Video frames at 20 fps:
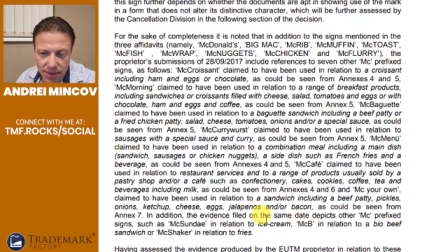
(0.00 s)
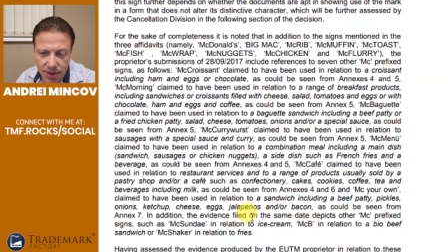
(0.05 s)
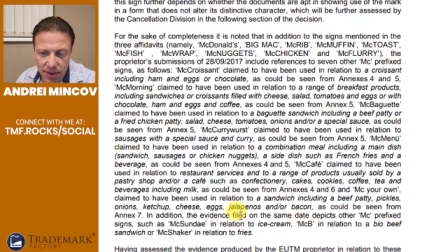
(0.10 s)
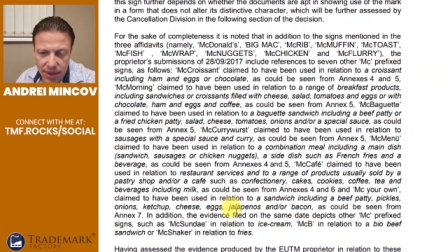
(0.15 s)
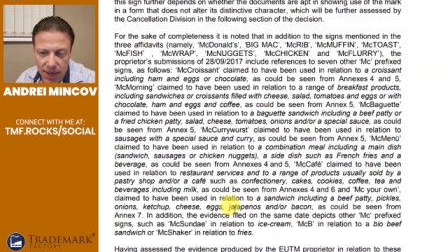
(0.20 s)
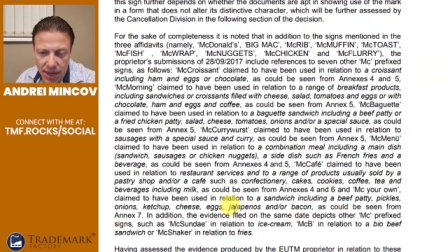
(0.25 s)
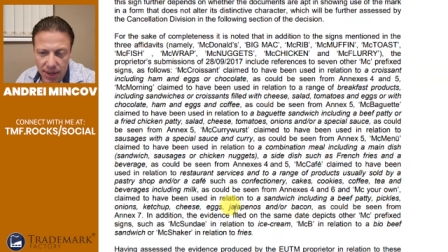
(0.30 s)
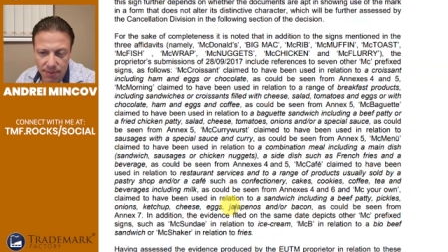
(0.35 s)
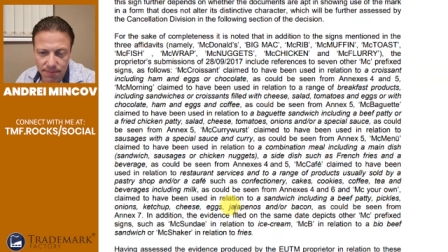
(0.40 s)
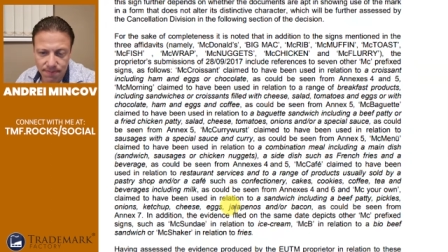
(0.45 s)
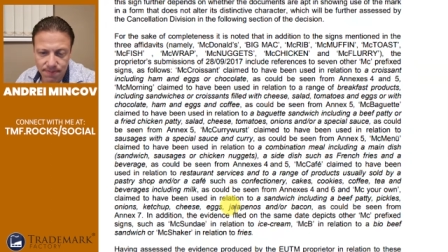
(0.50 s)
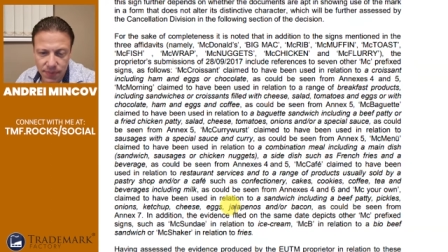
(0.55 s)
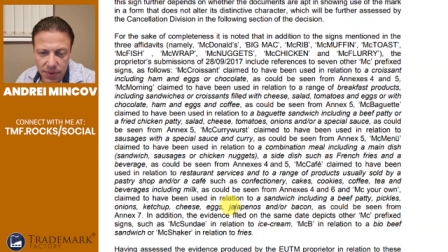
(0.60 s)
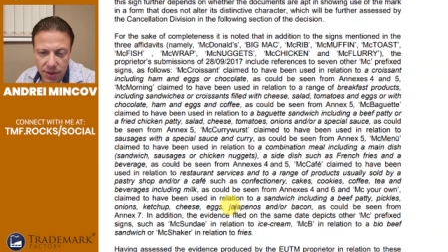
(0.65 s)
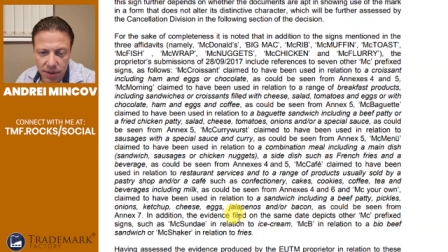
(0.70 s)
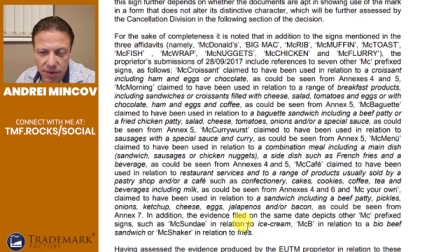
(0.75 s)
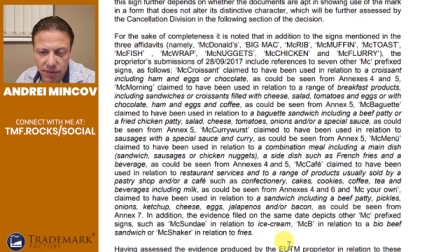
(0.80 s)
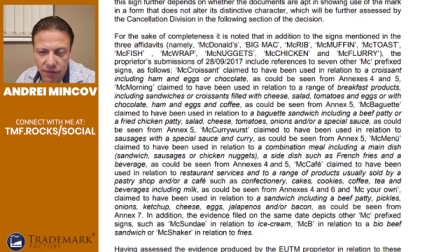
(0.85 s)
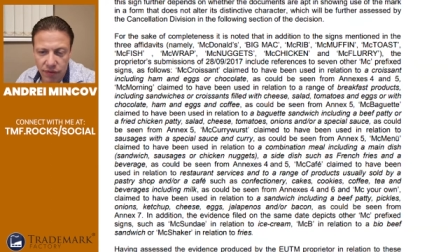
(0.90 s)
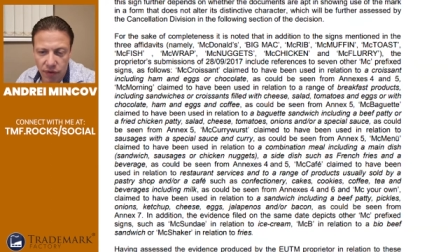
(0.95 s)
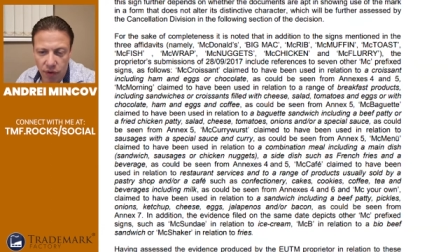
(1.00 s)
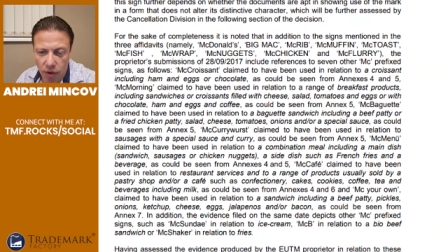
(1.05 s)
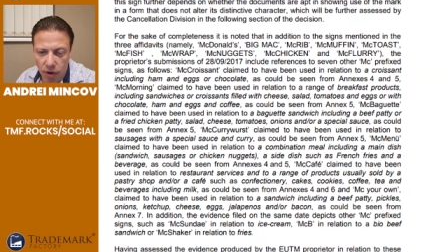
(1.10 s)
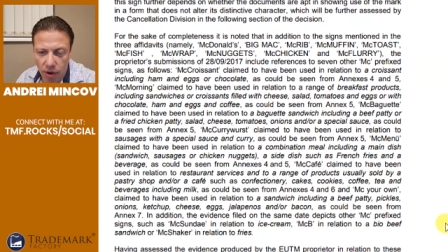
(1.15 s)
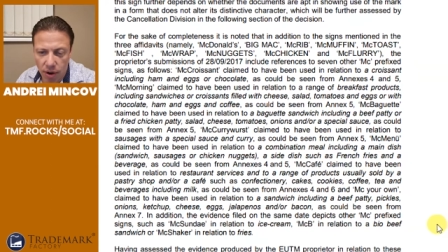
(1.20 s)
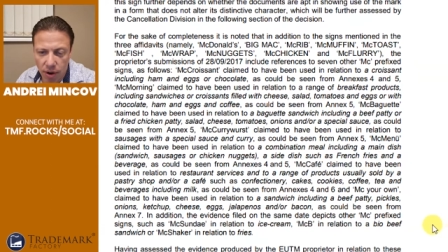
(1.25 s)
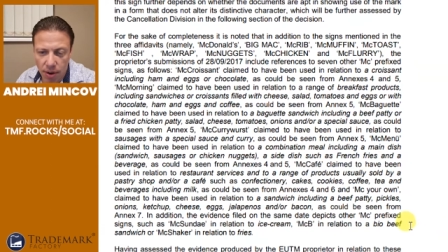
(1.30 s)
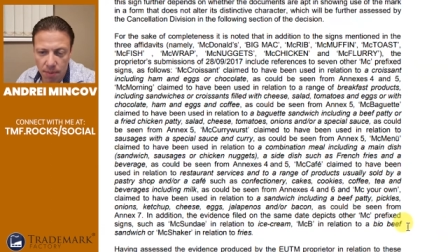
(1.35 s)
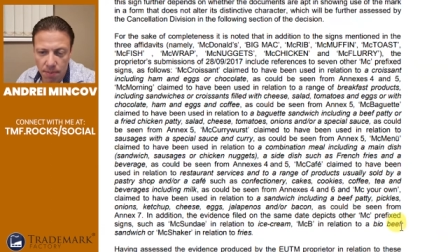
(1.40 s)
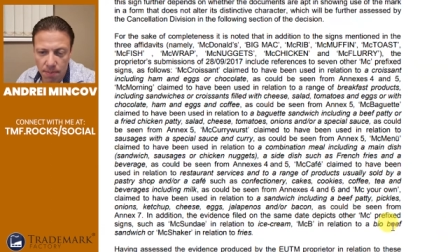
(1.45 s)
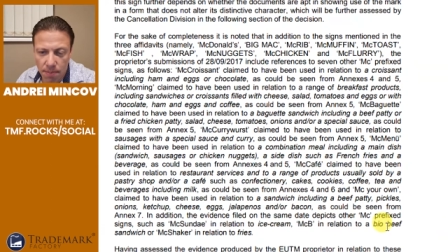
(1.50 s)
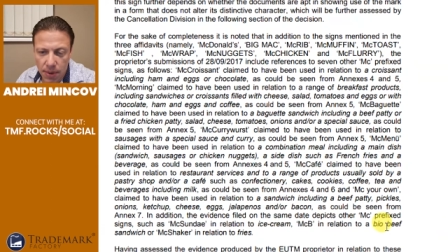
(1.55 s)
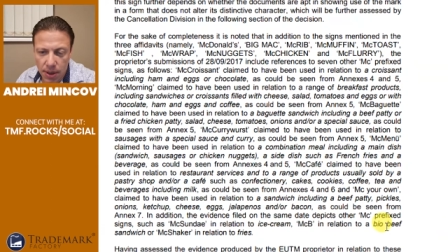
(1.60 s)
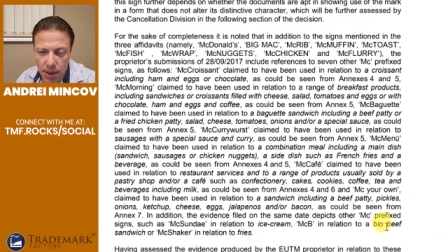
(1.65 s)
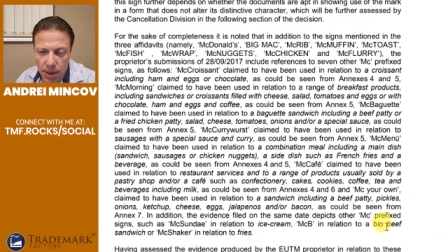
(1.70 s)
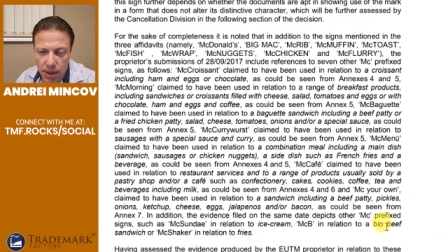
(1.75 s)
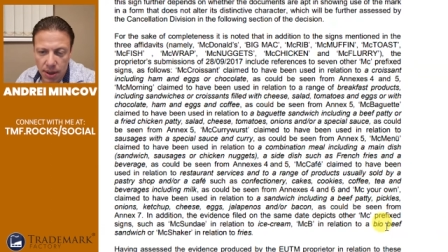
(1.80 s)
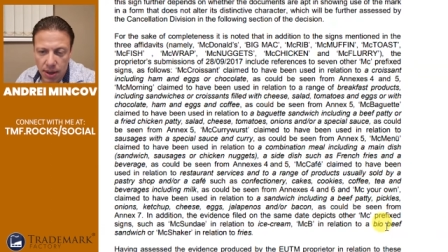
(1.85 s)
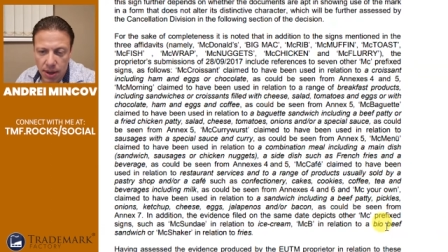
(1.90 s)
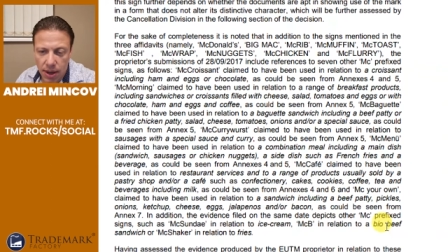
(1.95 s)
Okay, for a,
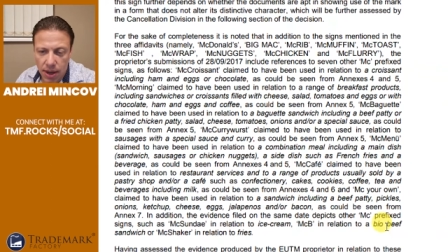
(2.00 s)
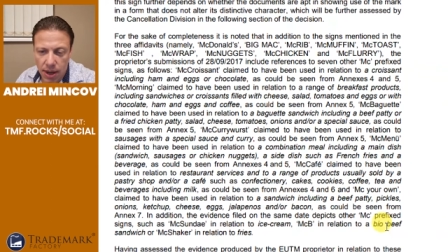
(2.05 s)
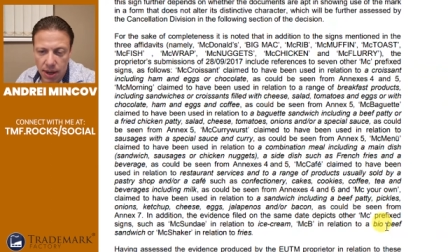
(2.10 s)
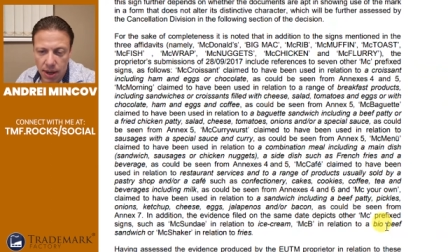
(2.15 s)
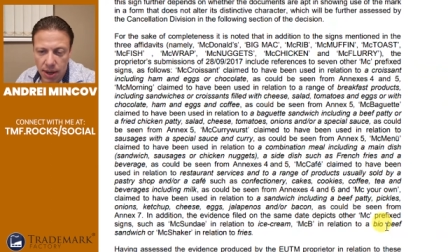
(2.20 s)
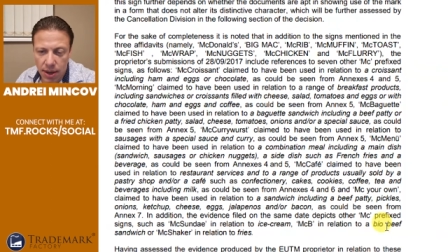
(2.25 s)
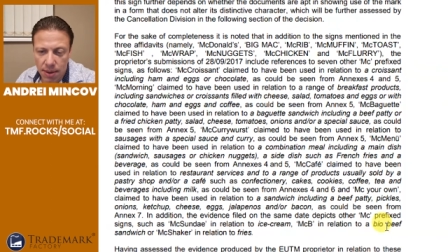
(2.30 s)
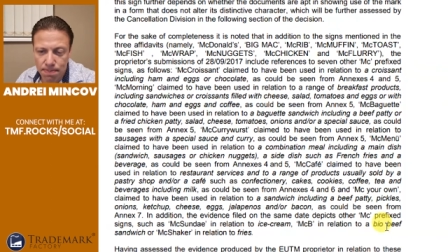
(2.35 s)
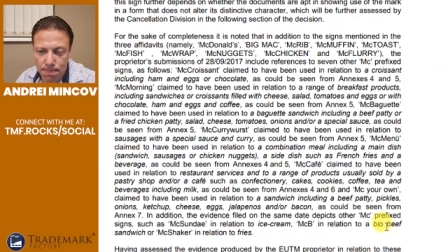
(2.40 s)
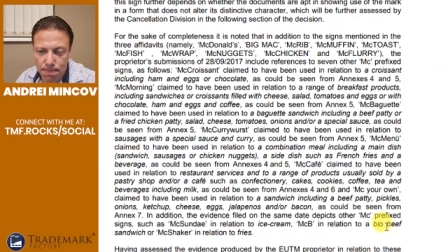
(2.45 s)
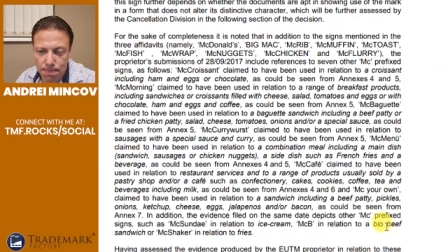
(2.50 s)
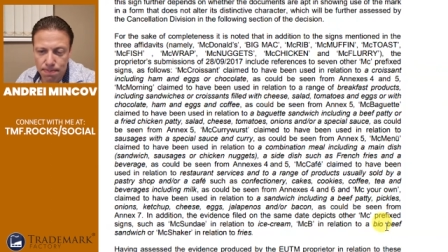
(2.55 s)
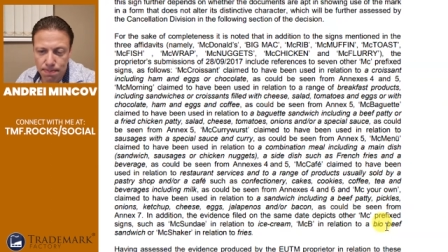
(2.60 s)
a